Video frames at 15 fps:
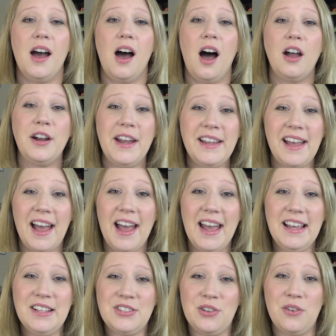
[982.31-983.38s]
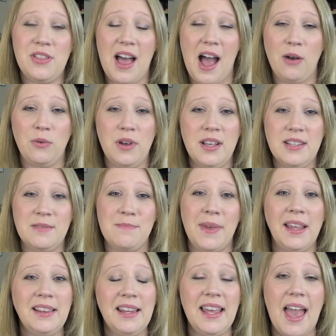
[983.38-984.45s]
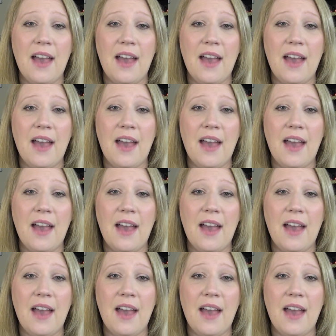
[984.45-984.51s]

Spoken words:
Alright guys, so that was mainly